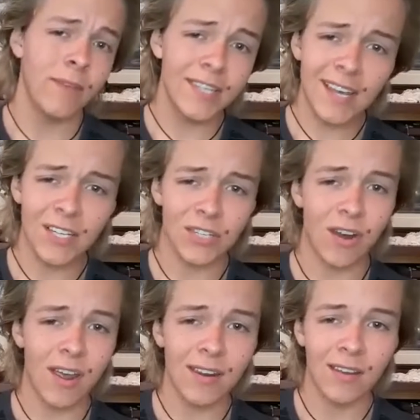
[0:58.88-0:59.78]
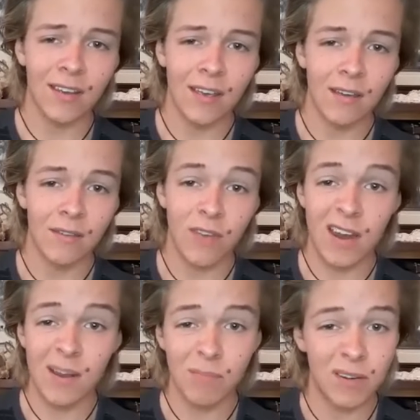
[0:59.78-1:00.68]
Makes sense, right? If you
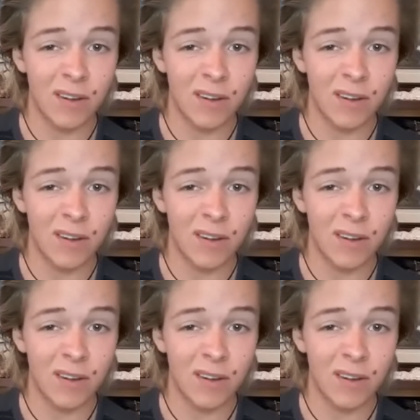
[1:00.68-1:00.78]
add up